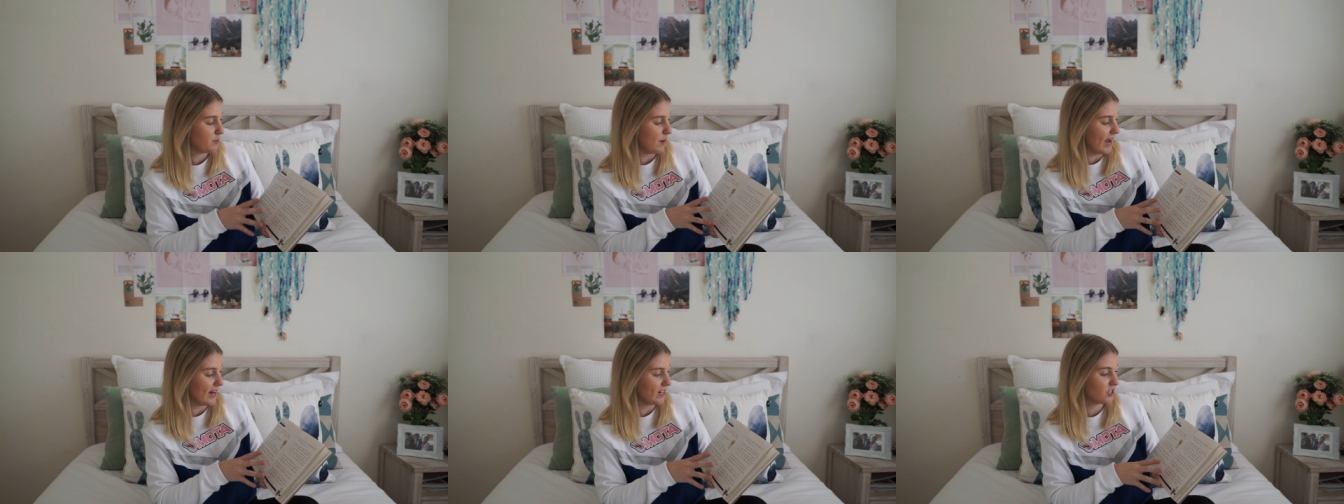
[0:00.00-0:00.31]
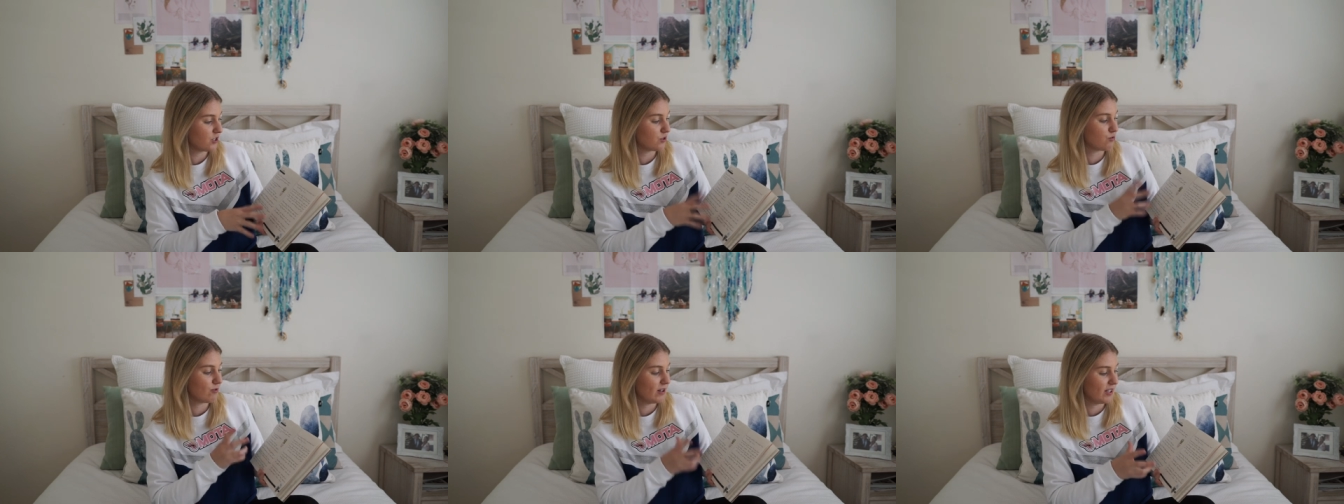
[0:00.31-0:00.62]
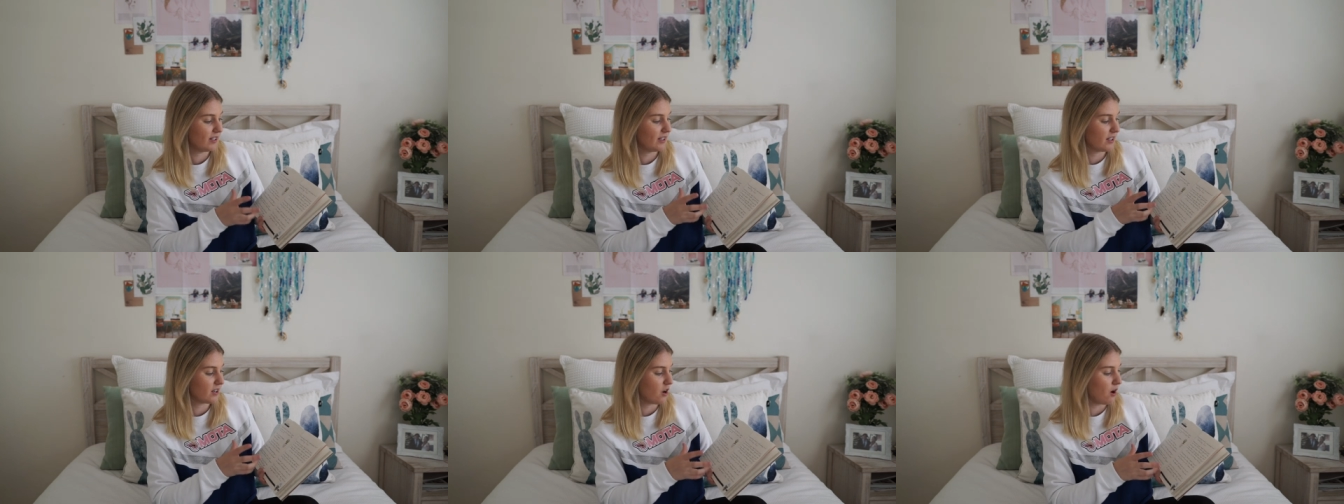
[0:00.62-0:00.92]
page is
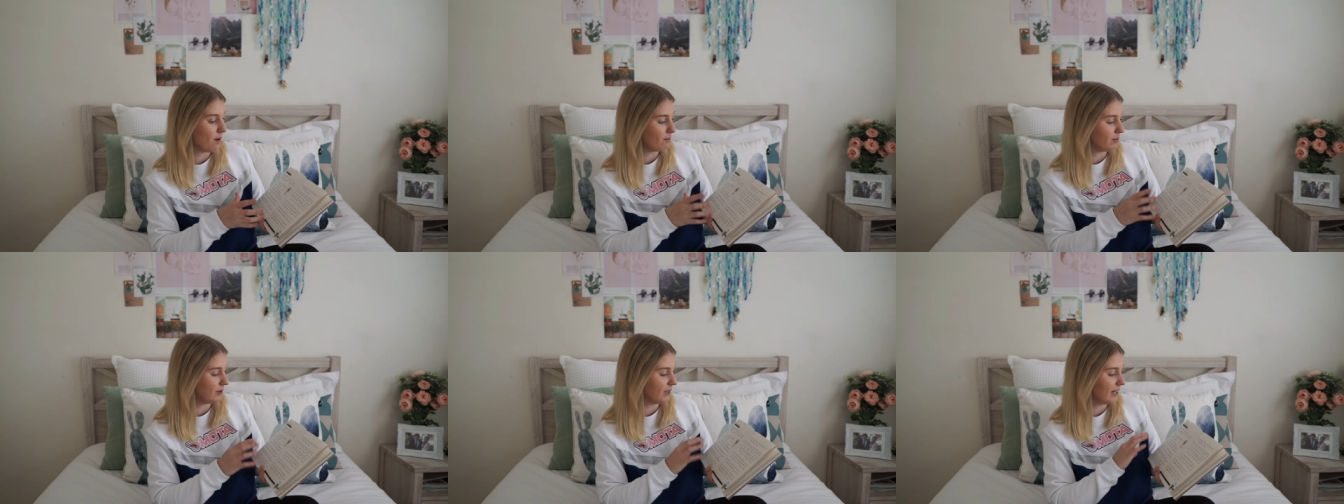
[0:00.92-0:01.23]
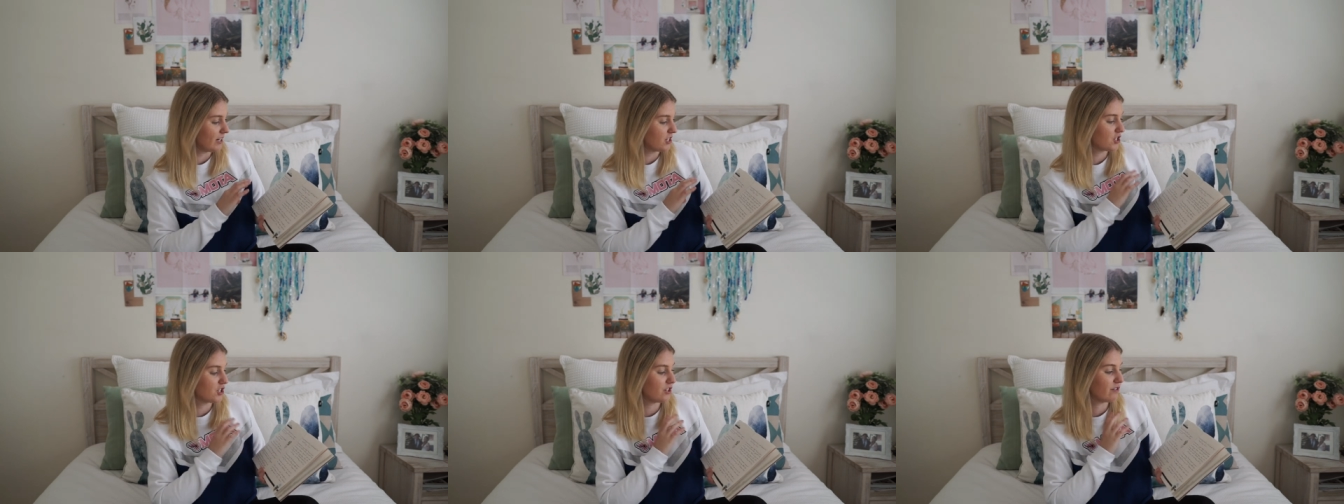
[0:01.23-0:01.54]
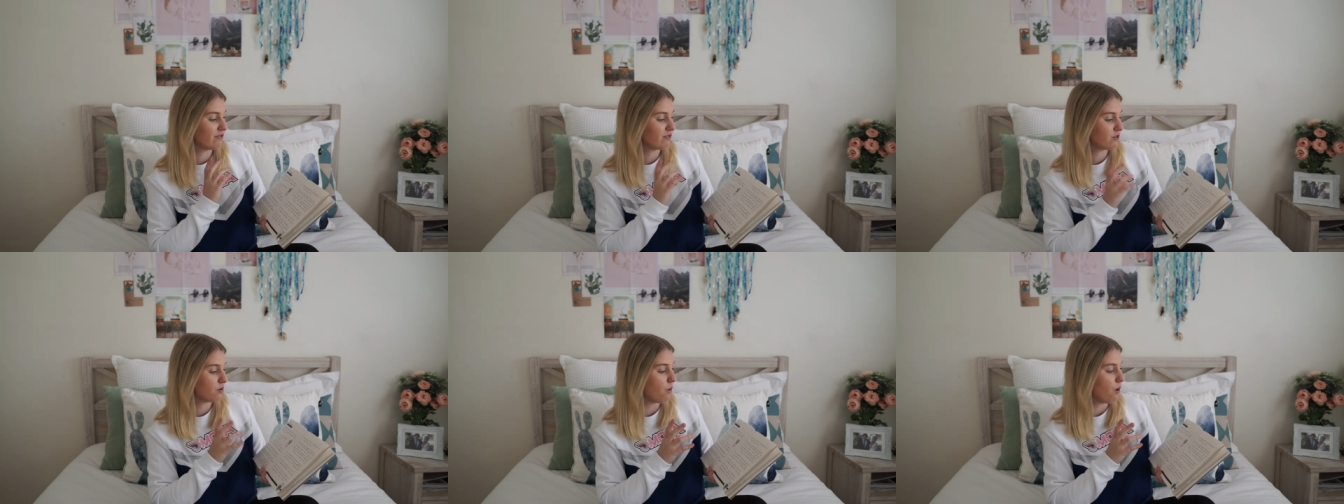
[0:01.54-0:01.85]
really a compilation
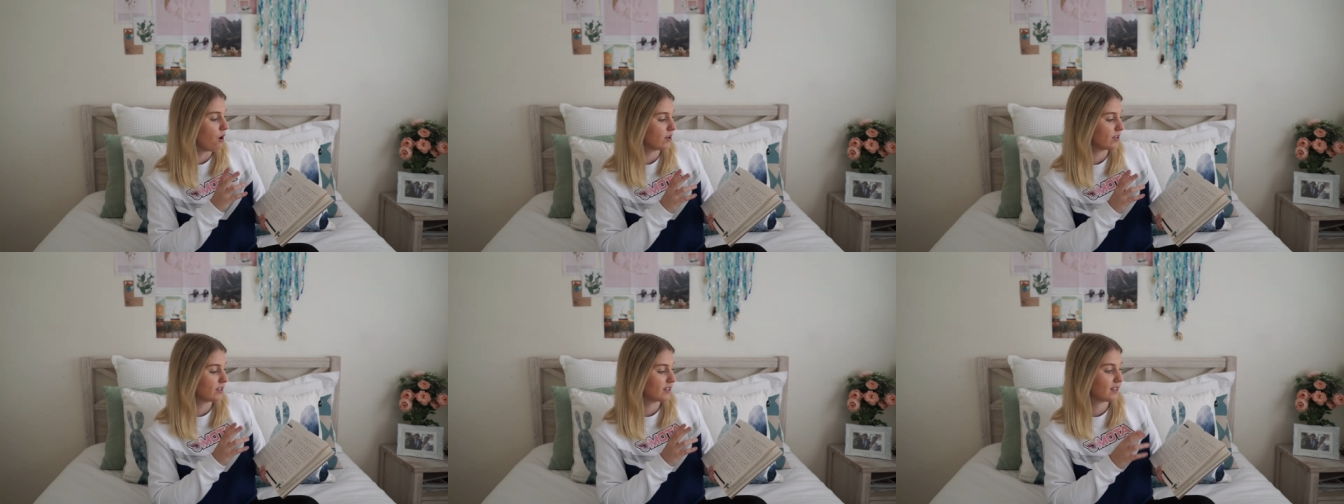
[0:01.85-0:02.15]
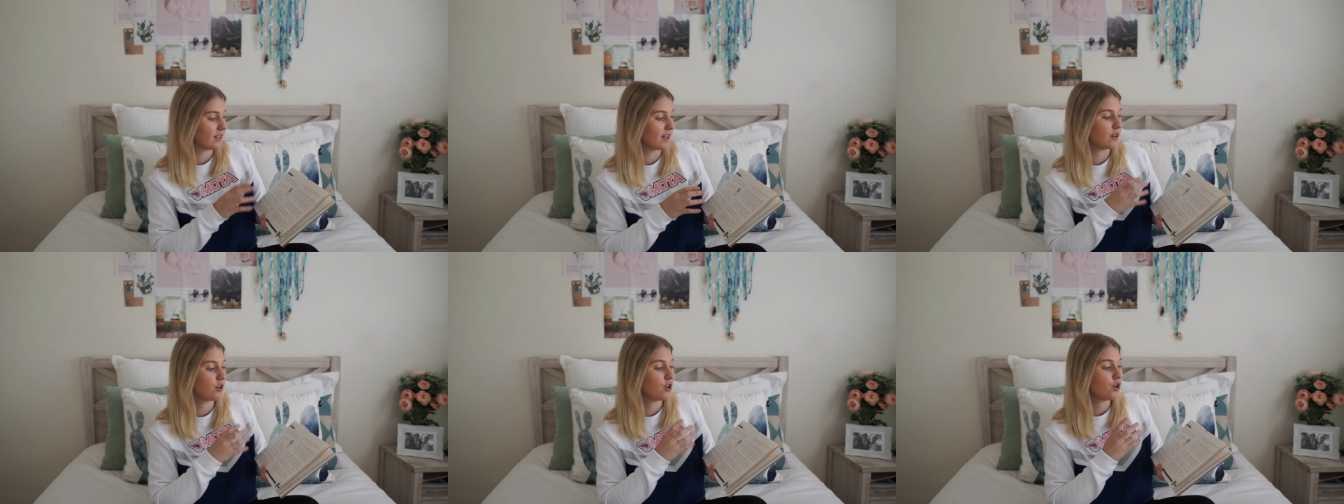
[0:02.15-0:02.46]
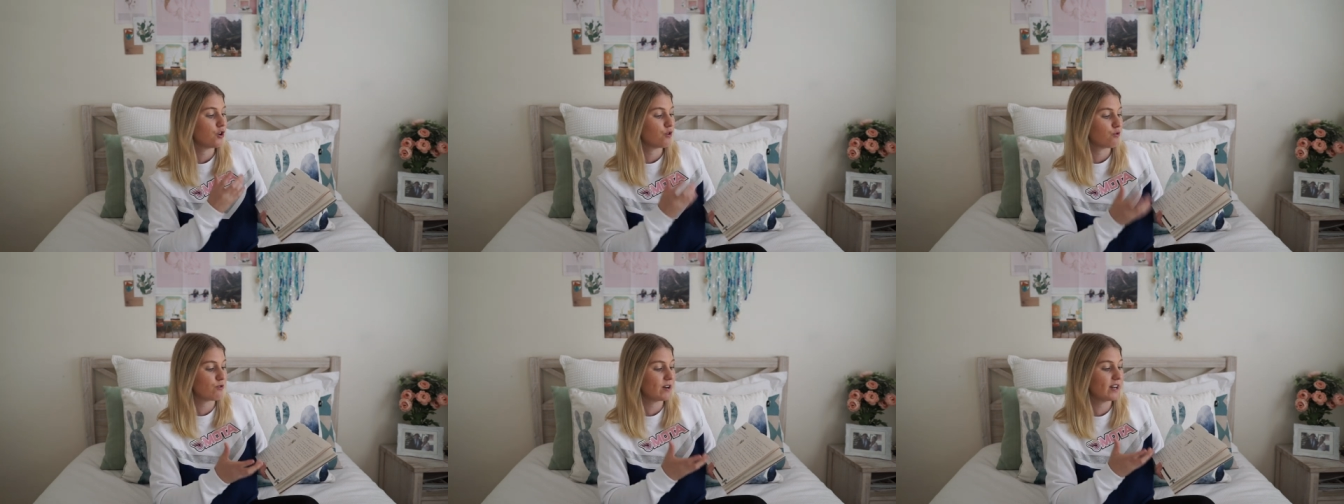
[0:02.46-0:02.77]
of quotes that
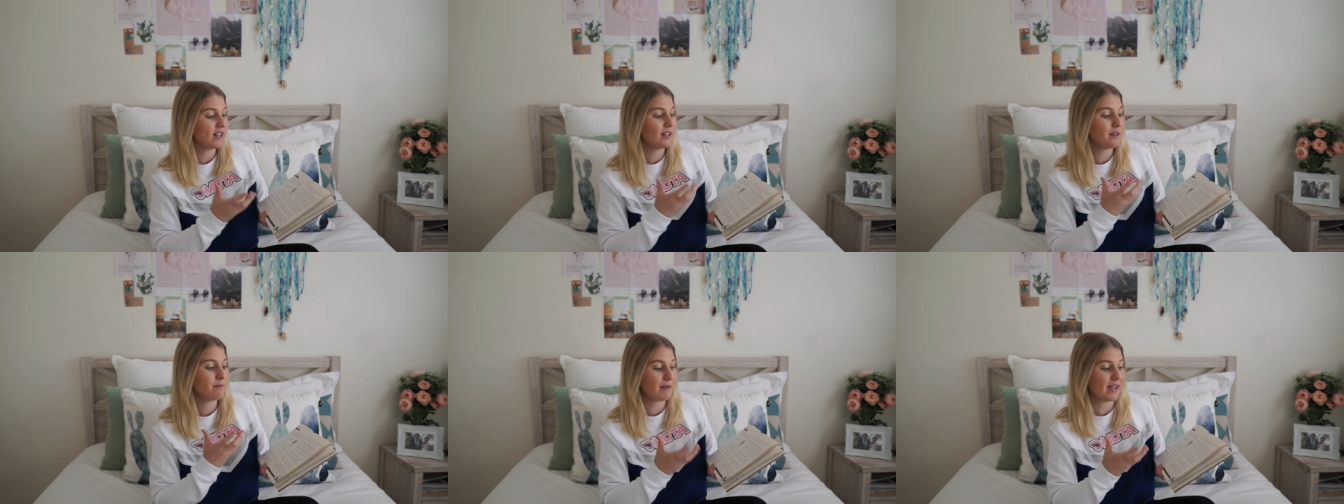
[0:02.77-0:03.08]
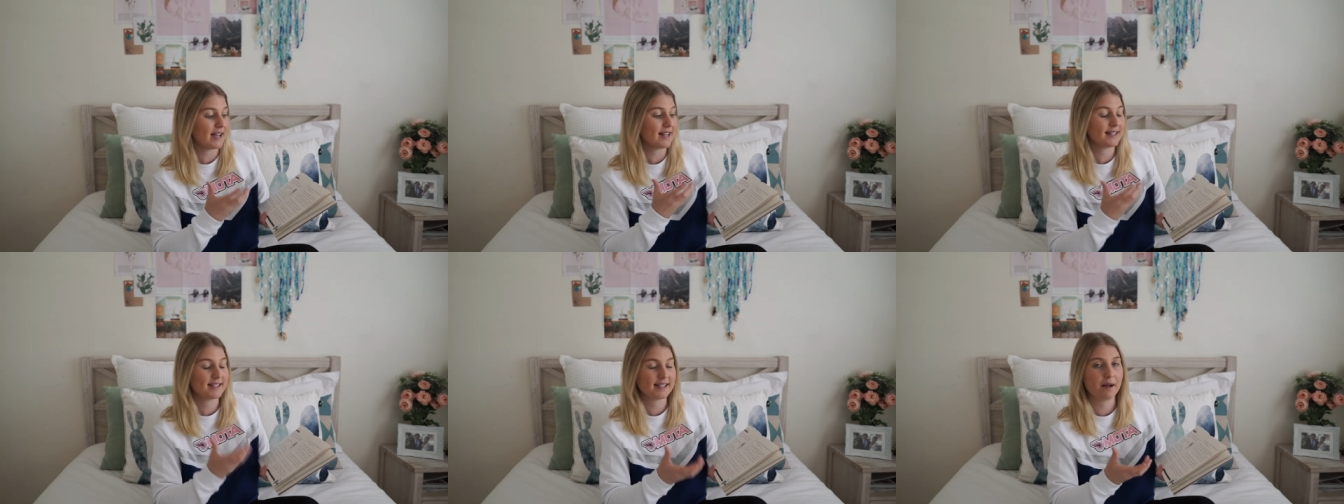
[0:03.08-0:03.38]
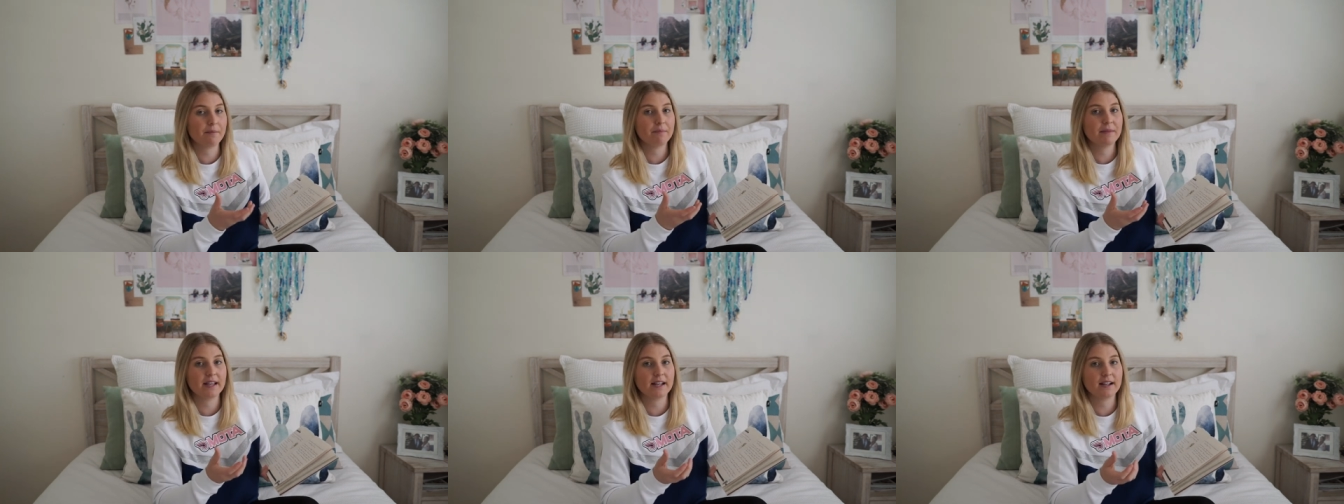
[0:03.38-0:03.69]
really mean
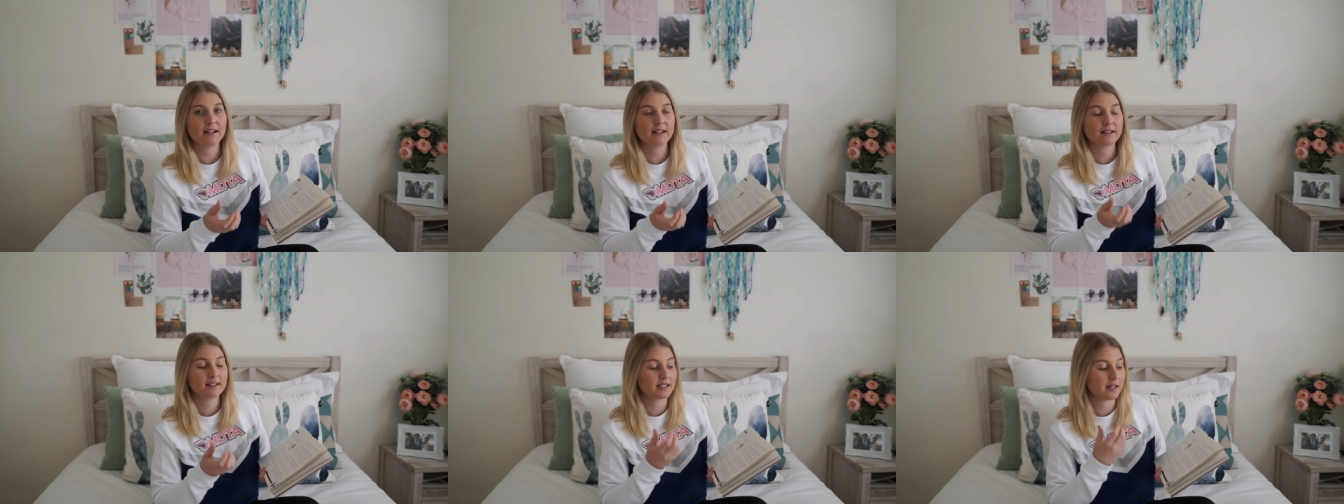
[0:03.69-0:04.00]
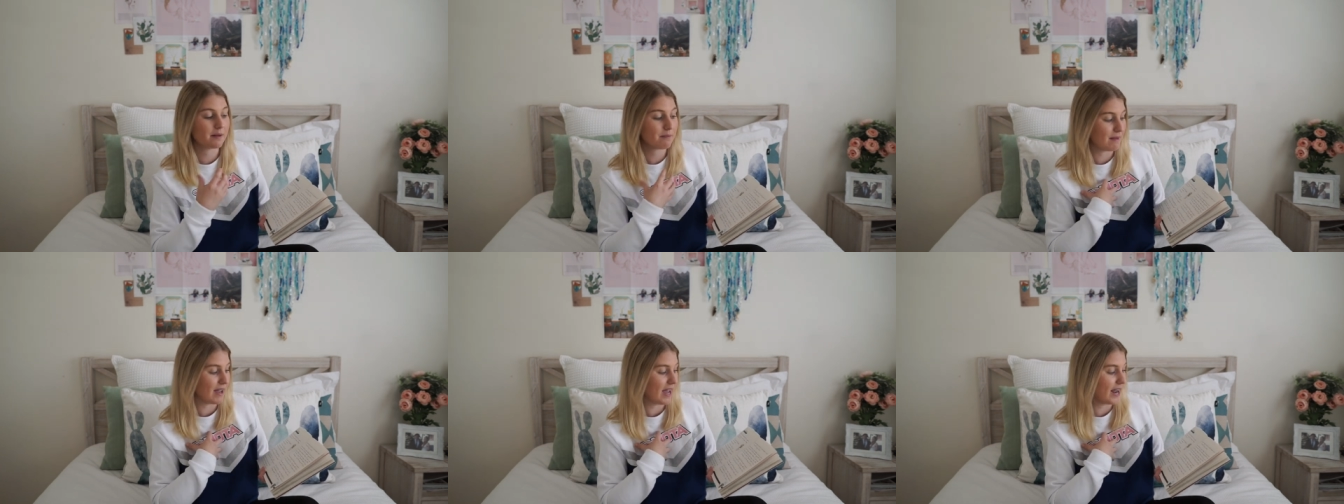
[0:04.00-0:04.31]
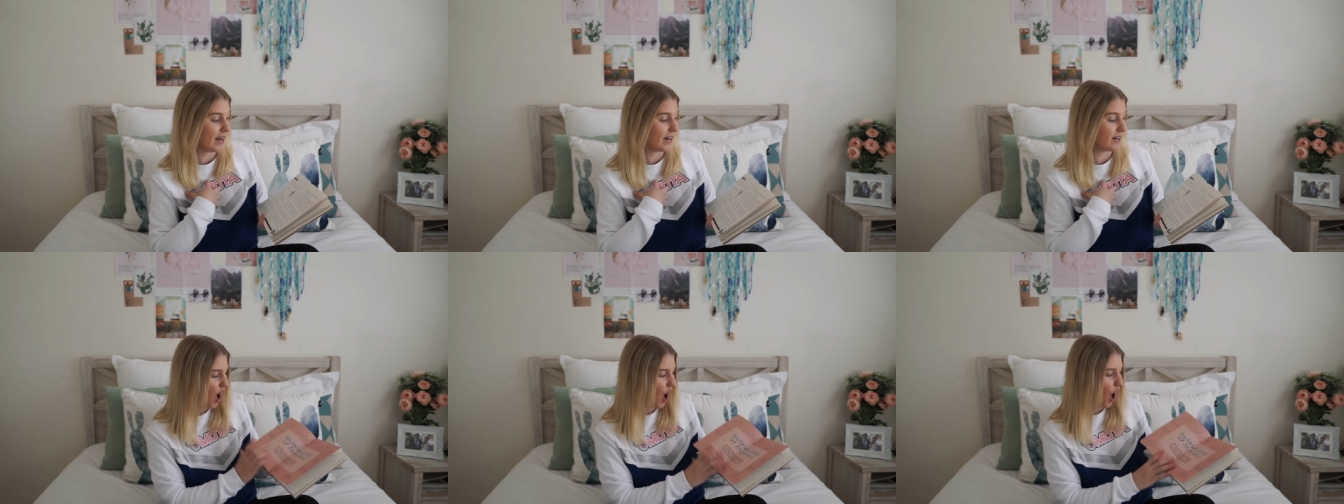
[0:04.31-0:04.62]
something to
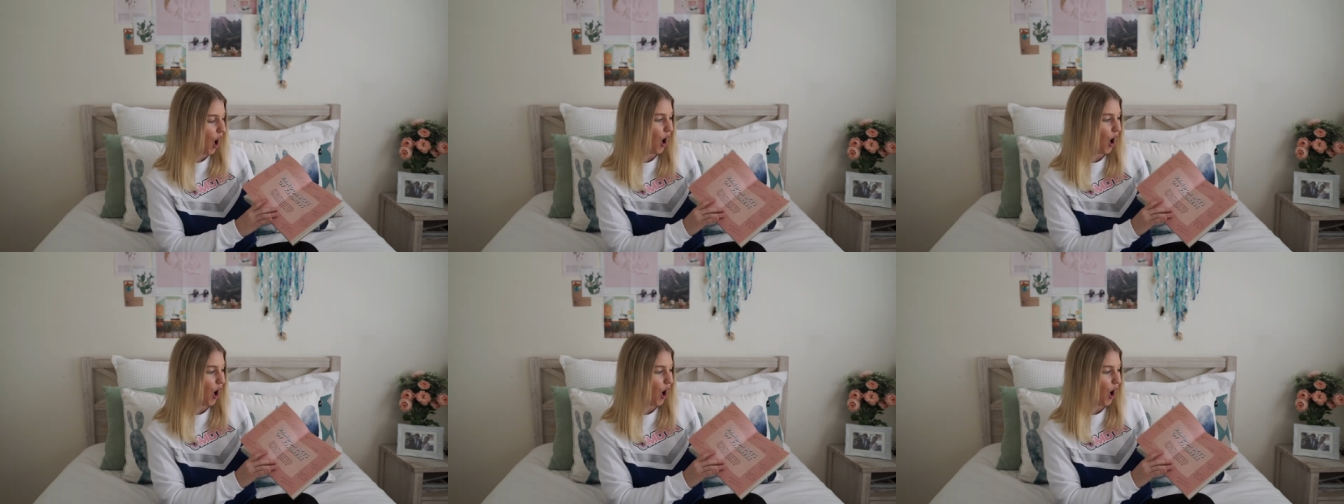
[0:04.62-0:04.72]
me.